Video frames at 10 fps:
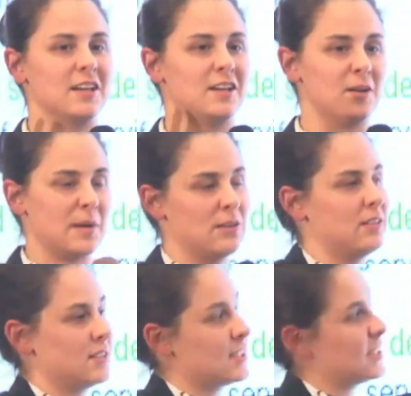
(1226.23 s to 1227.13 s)
about
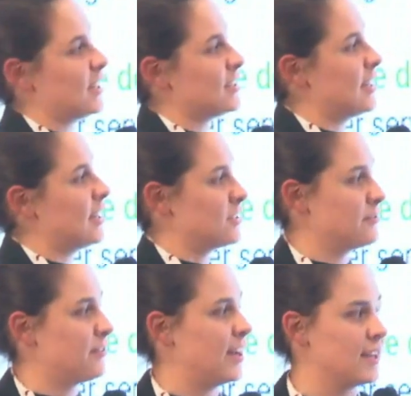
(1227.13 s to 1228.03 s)
this as housing
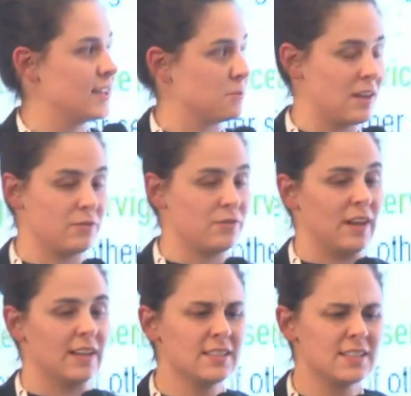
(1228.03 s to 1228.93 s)
finance without
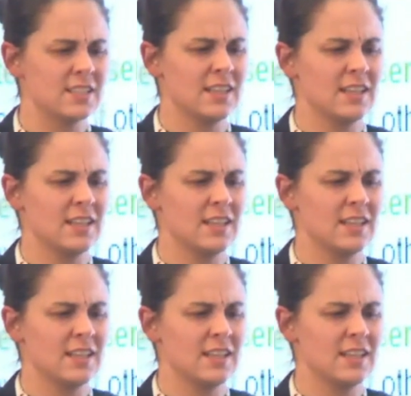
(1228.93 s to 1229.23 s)
finance.